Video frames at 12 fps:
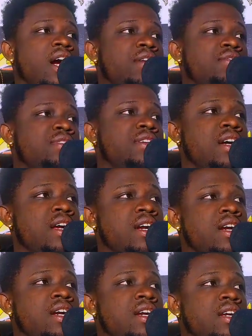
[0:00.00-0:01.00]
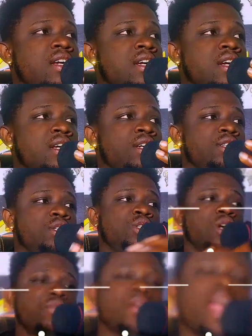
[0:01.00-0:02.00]
after
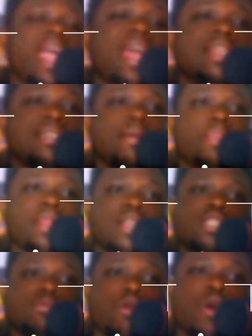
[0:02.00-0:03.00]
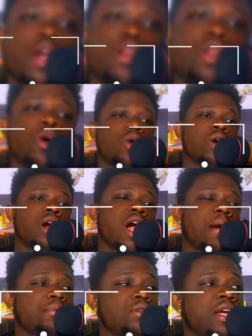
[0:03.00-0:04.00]
you have earned something small in your
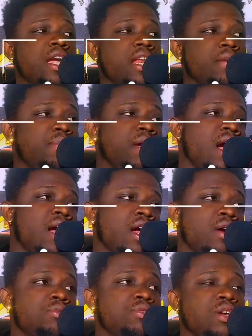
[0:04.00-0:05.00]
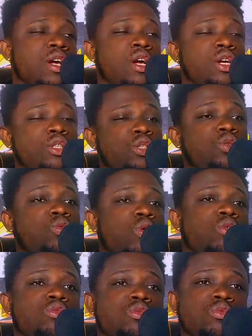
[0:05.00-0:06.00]
Amazon KDP account, you
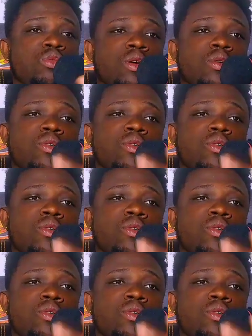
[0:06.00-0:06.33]
want to